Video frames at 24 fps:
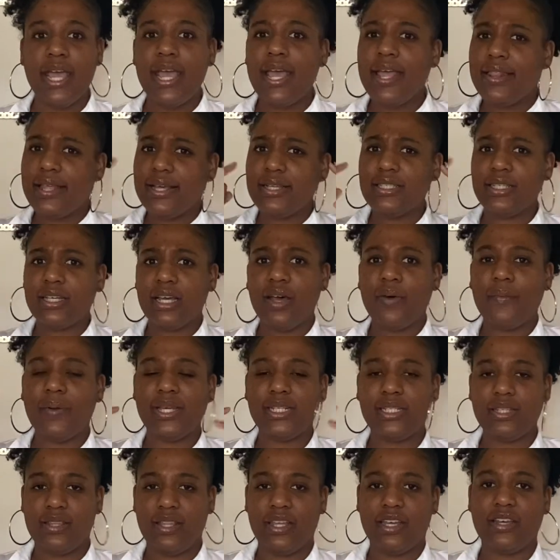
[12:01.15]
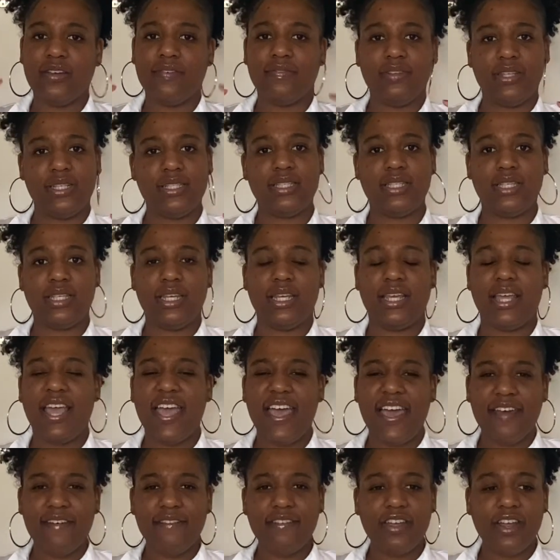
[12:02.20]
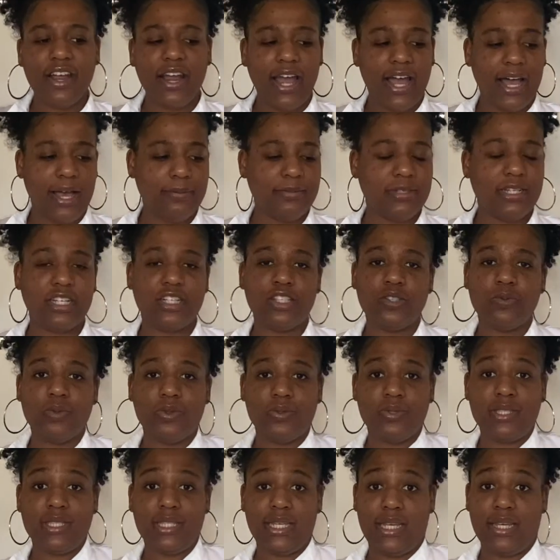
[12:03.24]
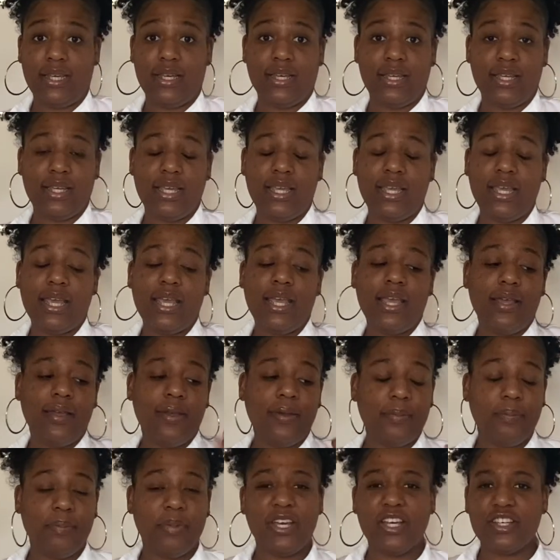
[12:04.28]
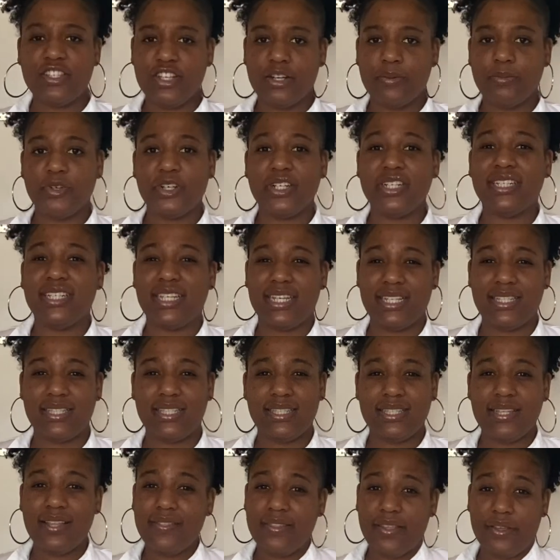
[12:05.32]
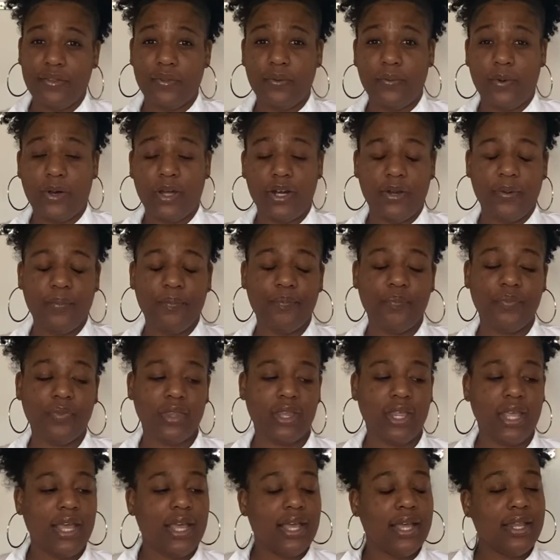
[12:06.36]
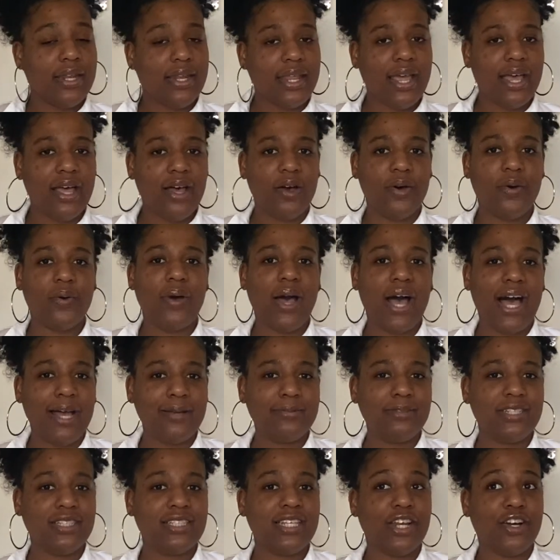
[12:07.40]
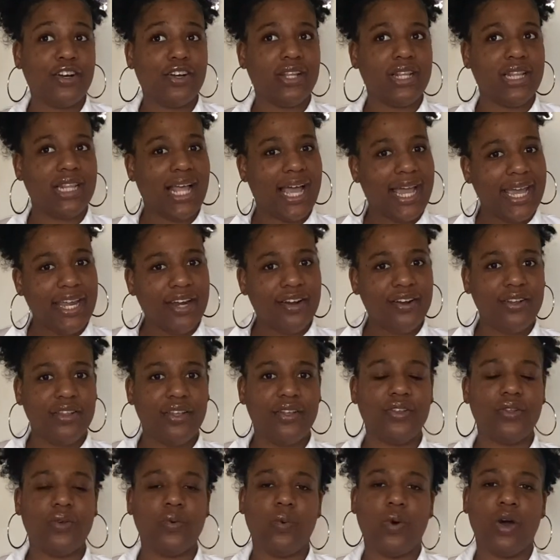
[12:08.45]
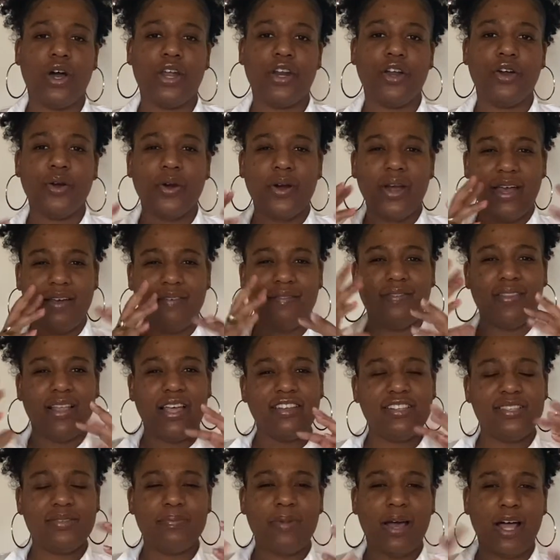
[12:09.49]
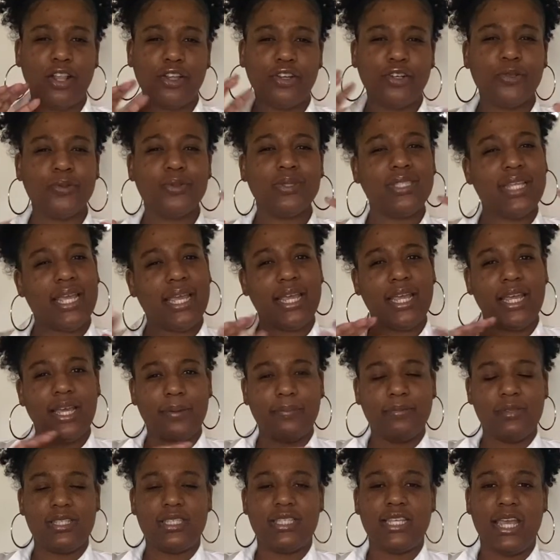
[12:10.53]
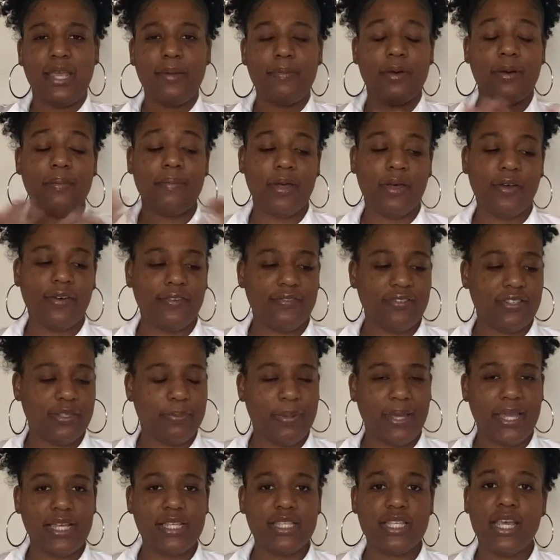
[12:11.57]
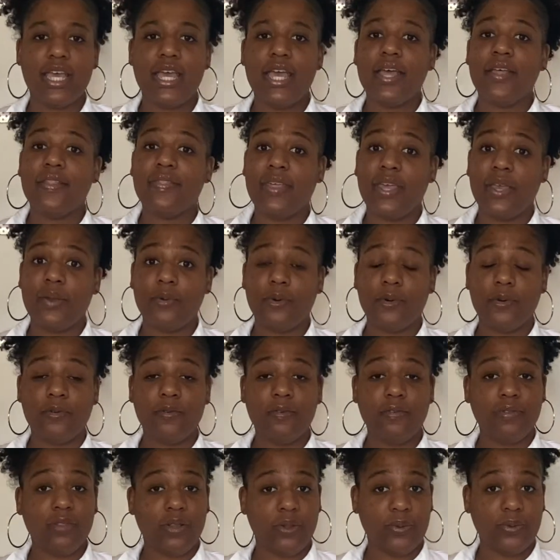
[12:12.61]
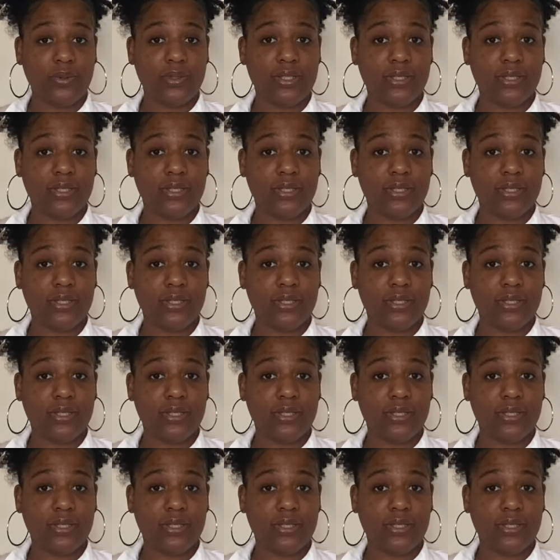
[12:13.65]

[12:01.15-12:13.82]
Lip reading: That's a good way to think of density. Heavier objects will sink because they're more dense than the water. Now, objects that are lighter than the water or have less molecules taking up the same amount of space, they will float.